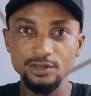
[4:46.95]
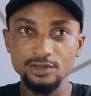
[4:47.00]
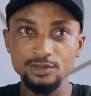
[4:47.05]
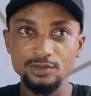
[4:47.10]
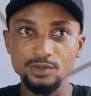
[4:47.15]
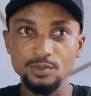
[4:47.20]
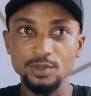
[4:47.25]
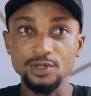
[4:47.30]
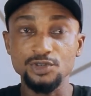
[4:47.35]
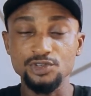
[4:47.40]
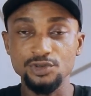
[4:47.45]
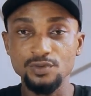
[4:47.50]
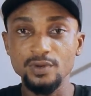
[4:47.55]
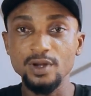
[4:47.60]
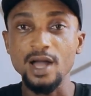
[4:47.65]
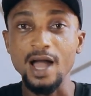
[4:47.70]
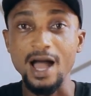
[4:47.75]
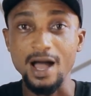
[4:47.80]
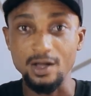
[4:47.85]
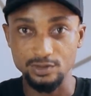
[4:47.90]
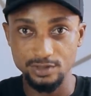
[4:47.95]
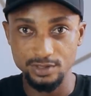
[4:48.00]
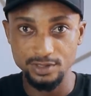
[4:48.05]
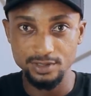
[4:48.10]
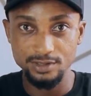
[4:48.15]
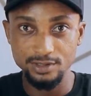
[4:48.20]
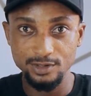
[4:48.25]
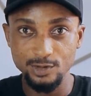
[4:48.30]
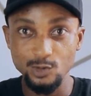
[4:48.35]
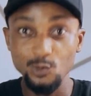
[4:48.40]
Sumanjuri
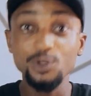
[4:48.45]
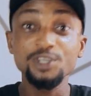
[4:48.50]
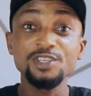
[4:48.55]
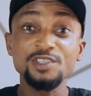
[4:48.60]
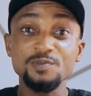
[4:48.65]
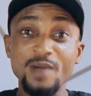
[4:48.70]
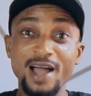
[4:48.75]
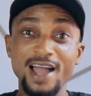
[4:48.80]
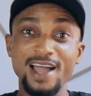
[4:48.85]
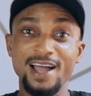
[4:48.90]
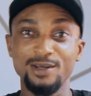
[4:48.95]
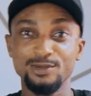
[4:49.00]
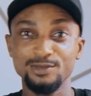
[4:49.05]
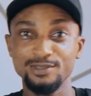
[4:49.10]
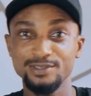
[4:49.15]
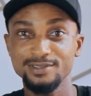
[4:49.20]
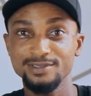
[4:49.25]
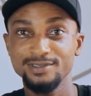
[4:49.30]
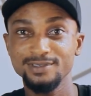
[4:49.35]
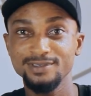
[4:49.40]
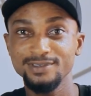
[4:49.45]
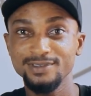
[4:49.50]
house, which is my house.